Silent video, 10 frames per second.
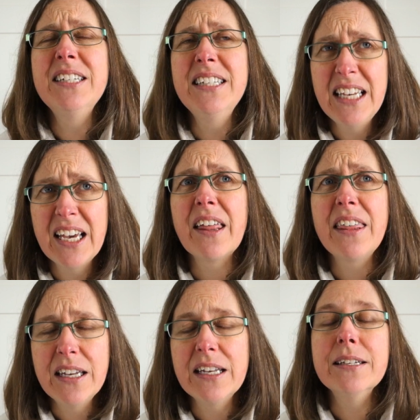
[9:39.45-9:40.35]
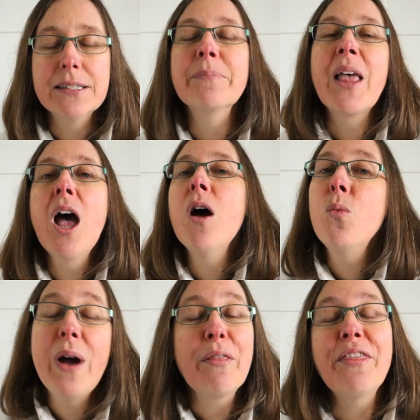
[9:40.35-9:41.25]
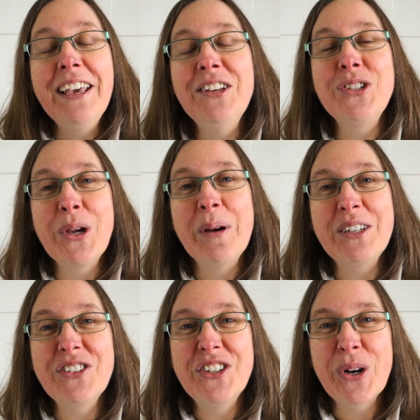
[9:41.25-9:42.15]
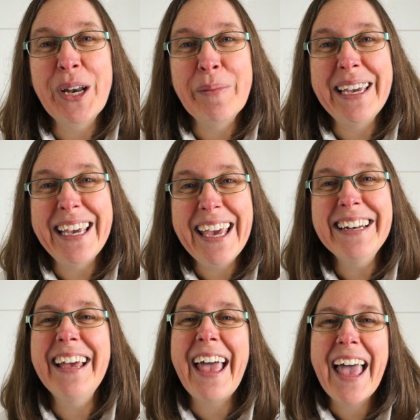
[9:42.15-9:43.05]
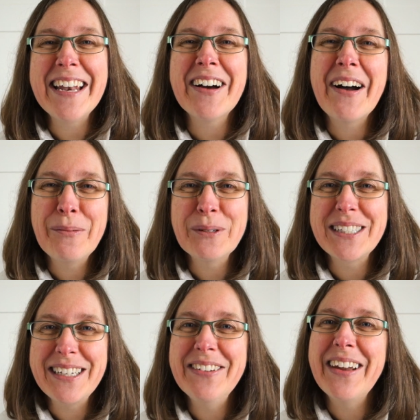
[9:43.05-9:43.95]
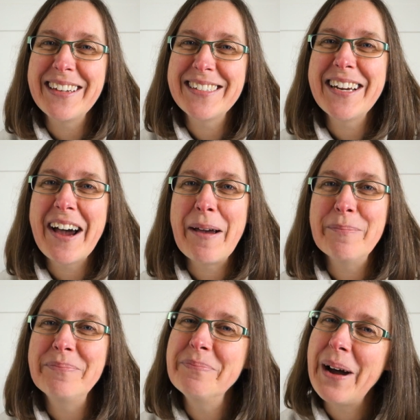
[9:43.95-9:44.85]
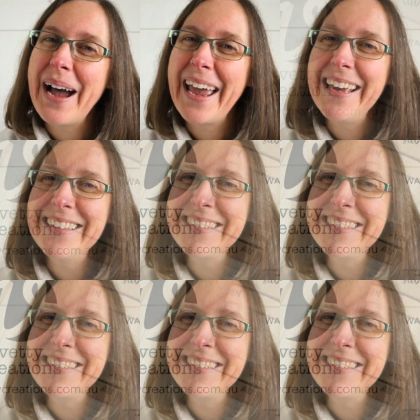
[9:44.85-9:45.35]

Yeah, I think it is. Well, thank you so much for joining me again, and I will see you next time. Bye.